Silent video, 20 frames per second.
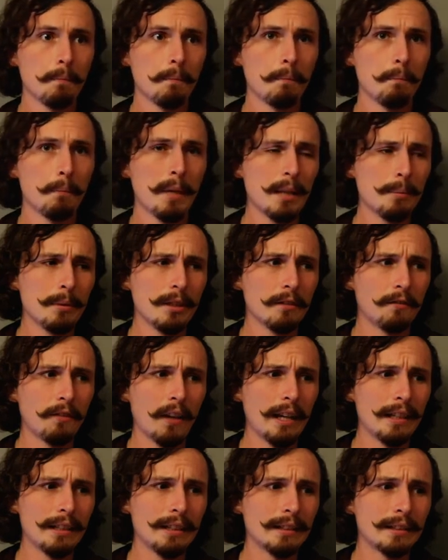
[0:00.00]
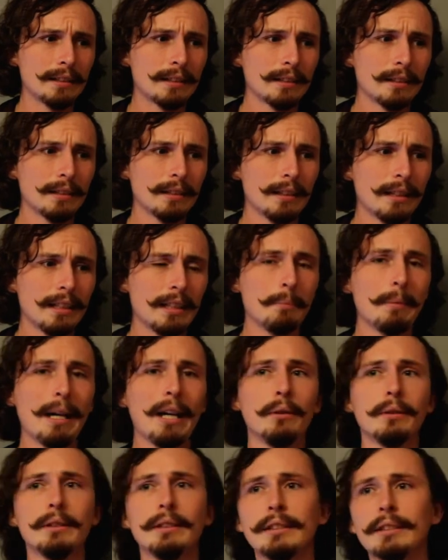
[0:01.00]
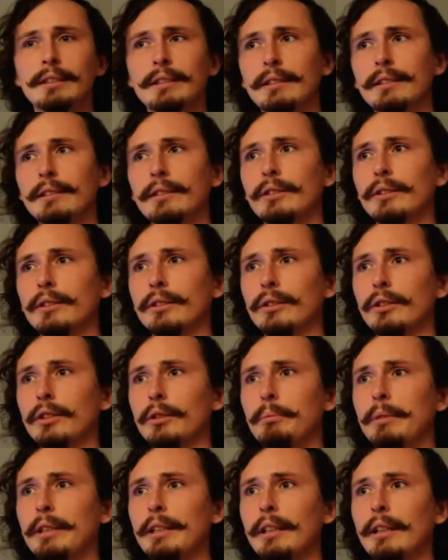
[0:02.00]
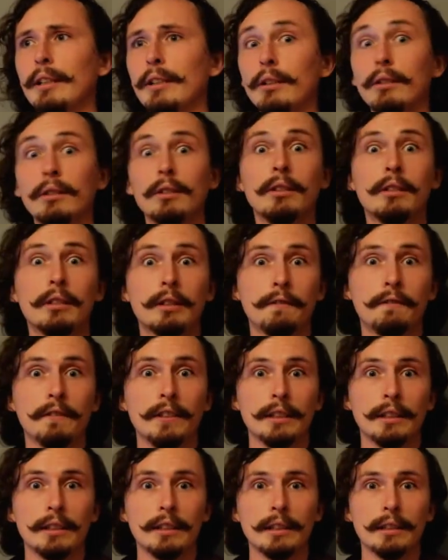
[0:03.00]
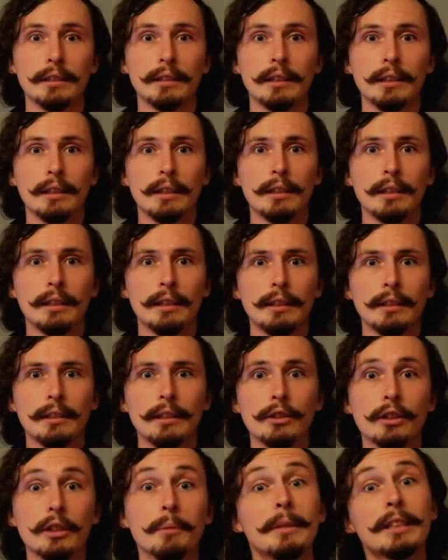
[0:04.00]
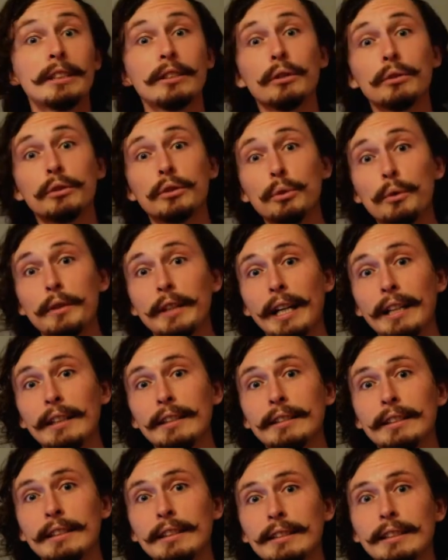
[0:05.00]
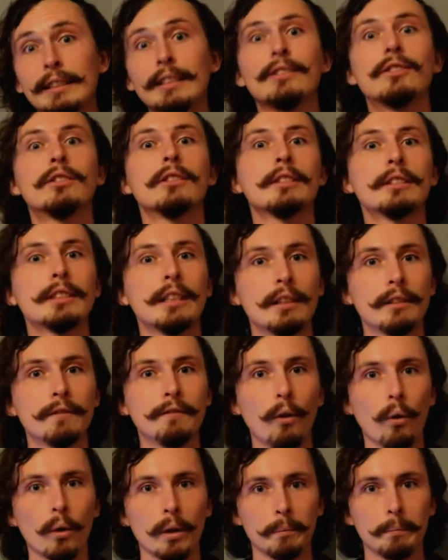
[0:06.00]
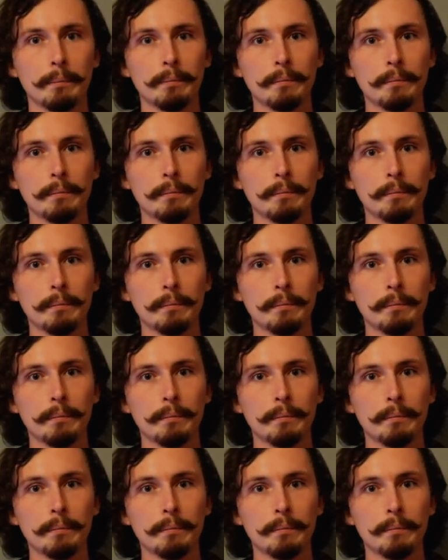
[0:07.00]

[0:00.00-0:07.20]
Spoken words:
Maybe you find it in the mountains, could be a earth affinity. Then you can mix those 2 thylacines to get your ascended form.